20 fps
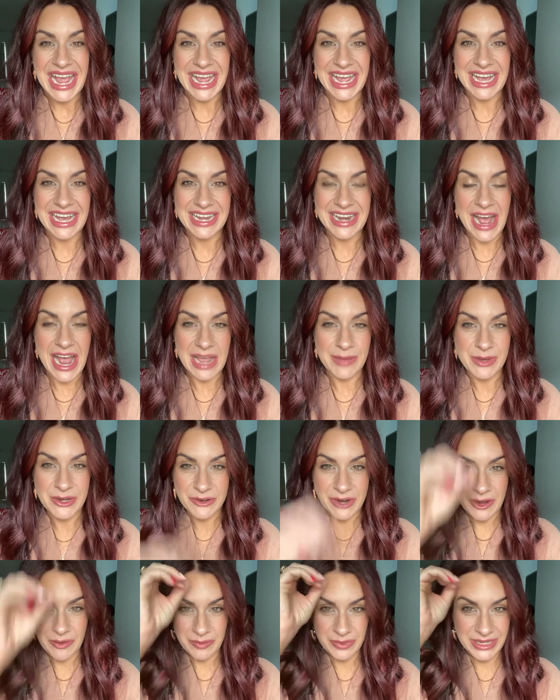and I am a
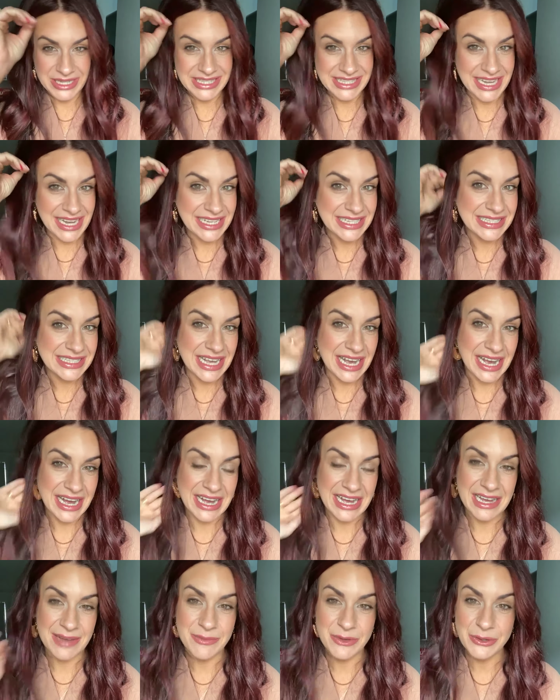crown princess
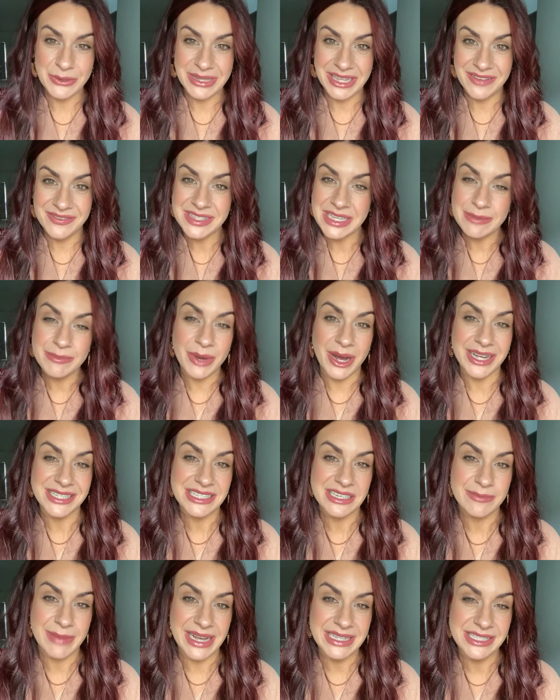um, who lives in
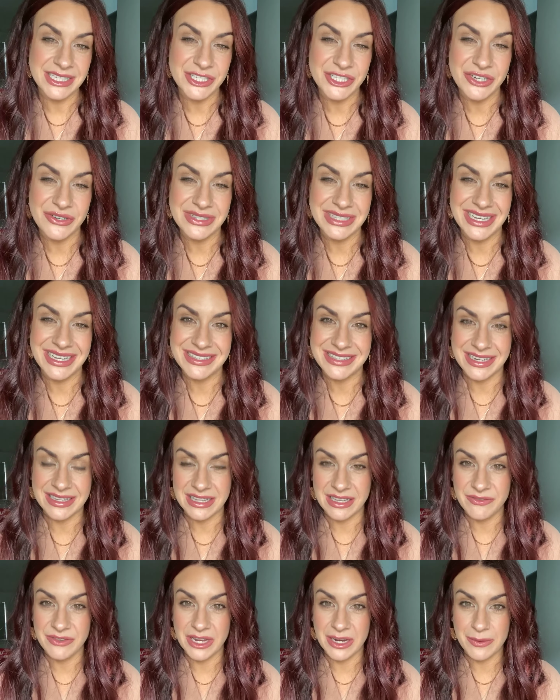Boston, Massachusetts. I
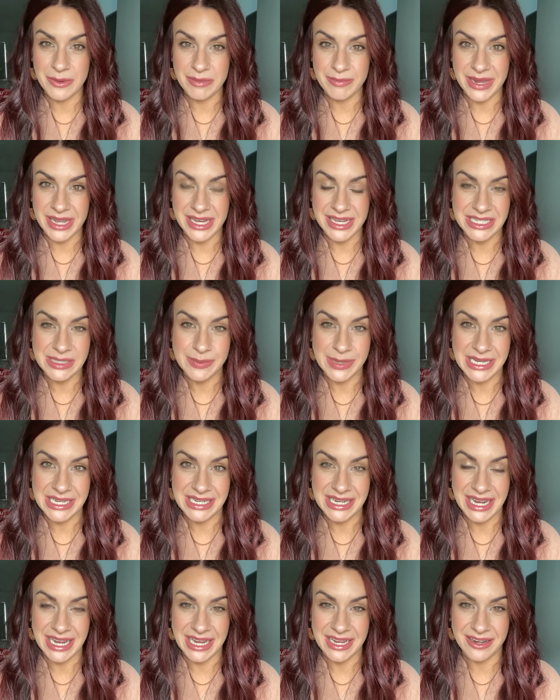live here with my
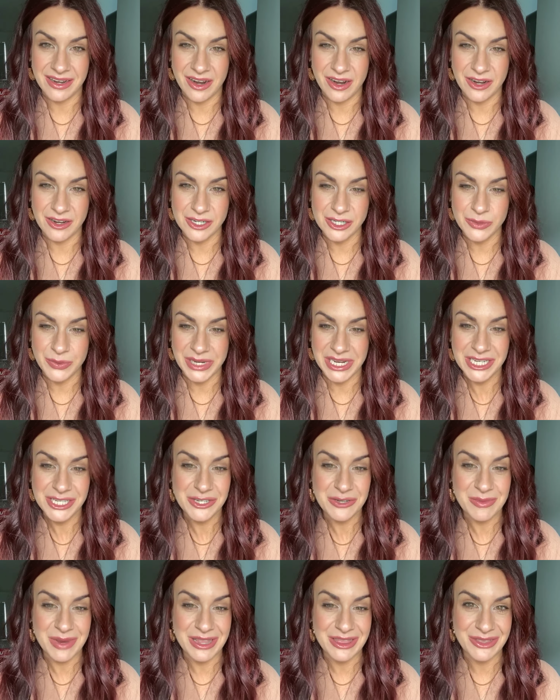husband and our
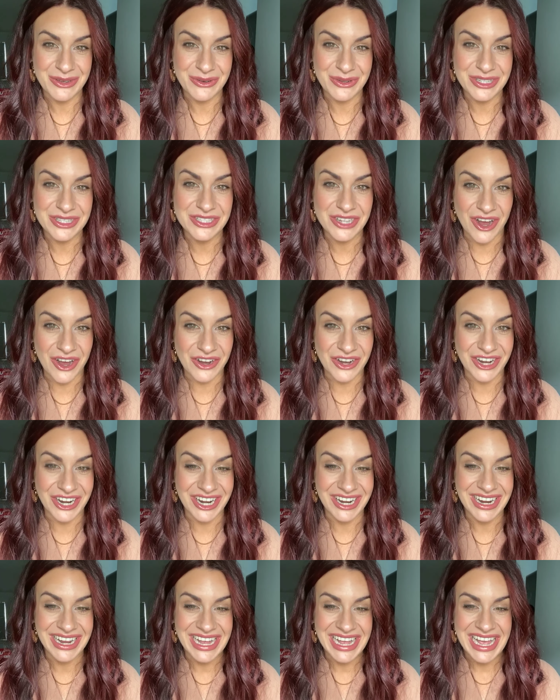22-month-old
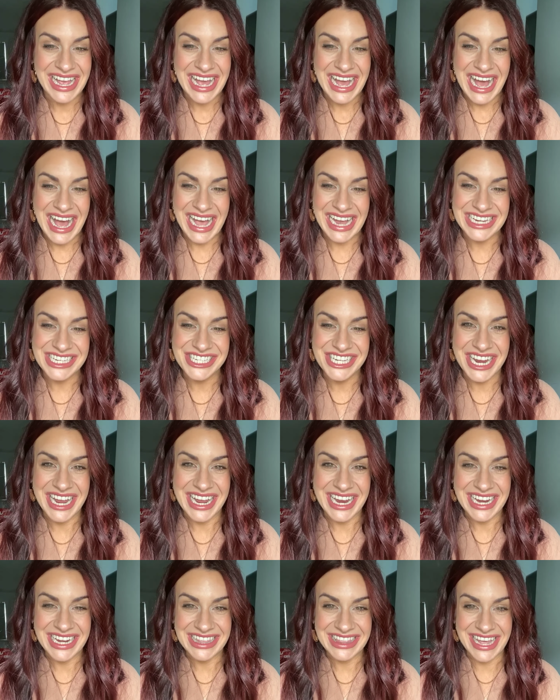daughter. Hi,
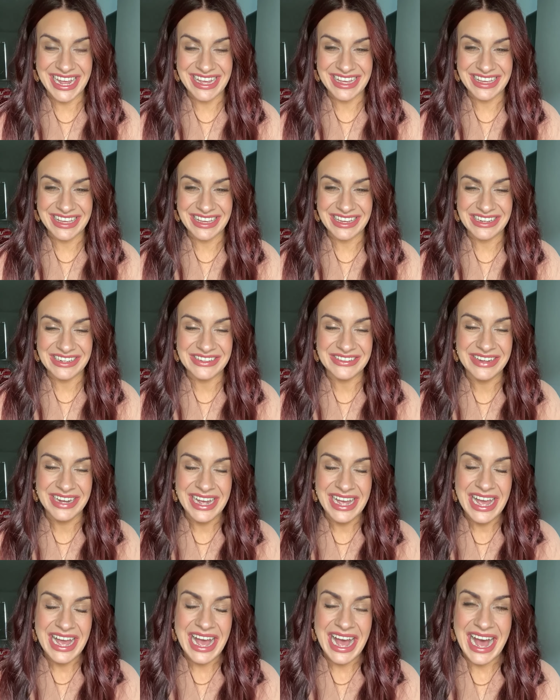Jade. Thank you.
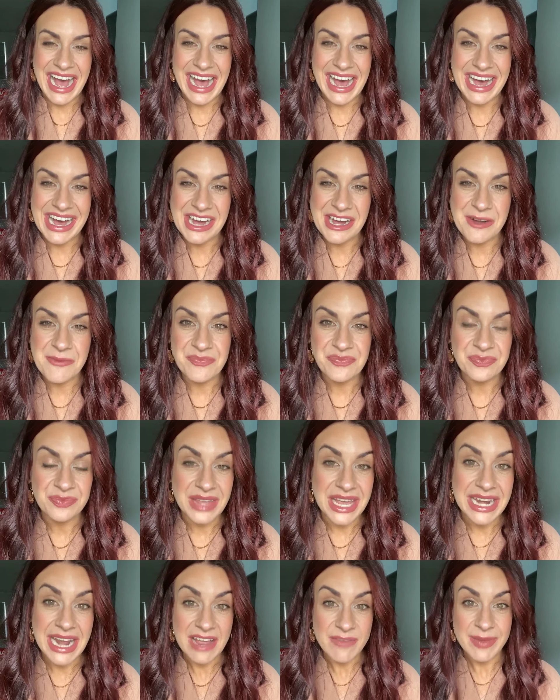Um,
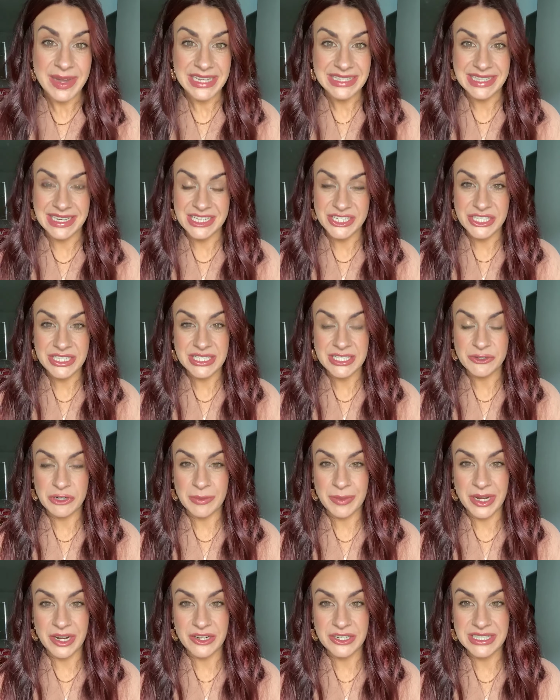and I've been a Senegence
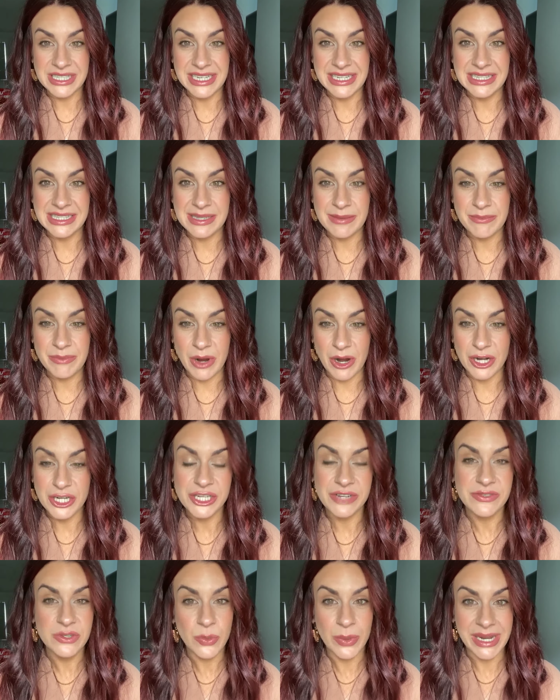distributor since
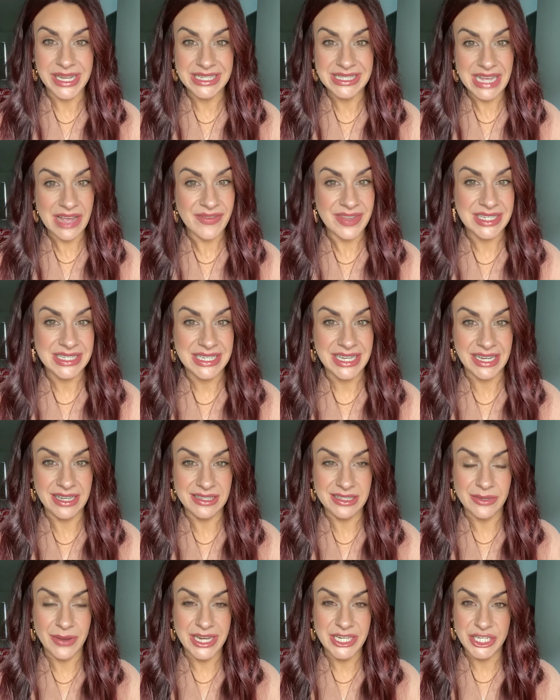March of
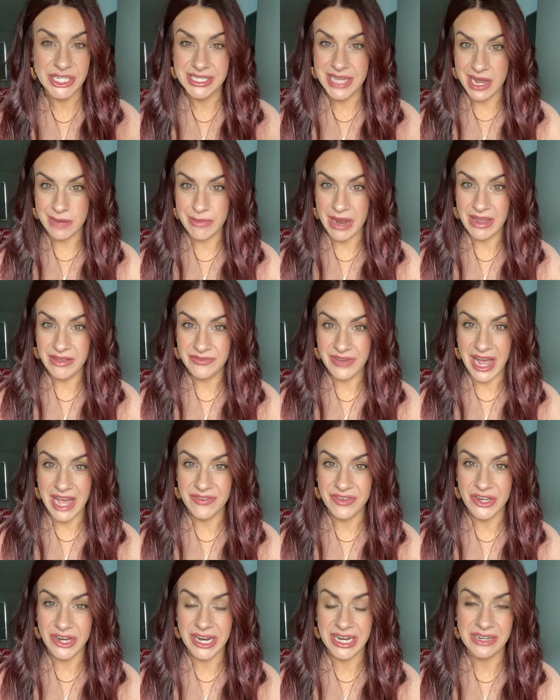2017. So I just had my
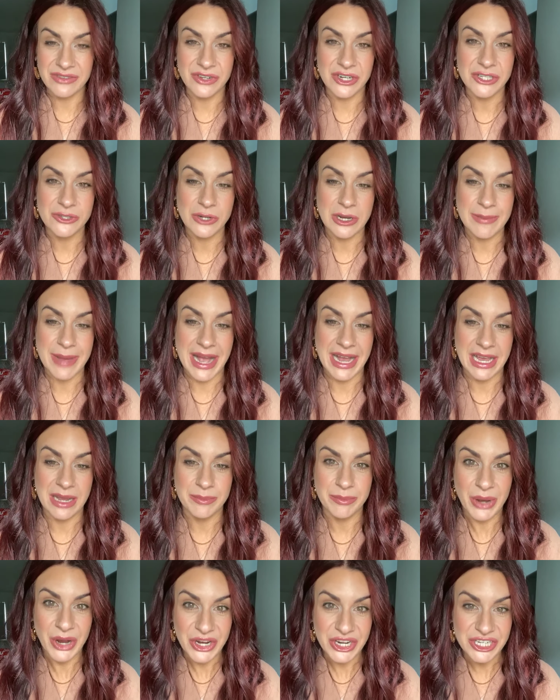five-year anniversary back
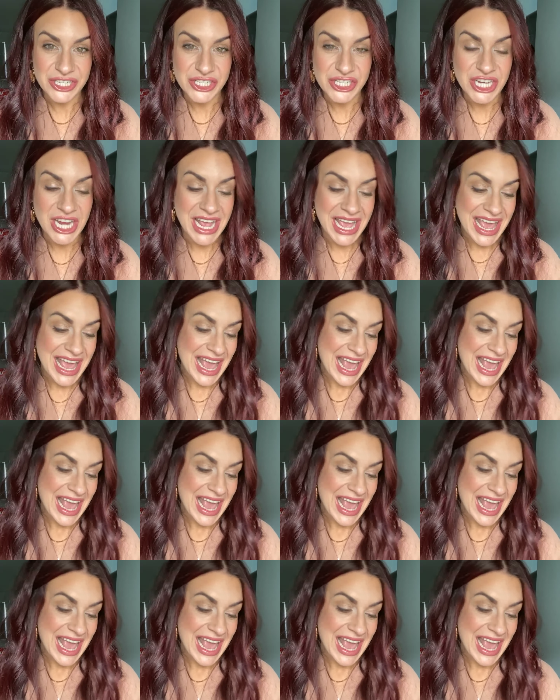in March.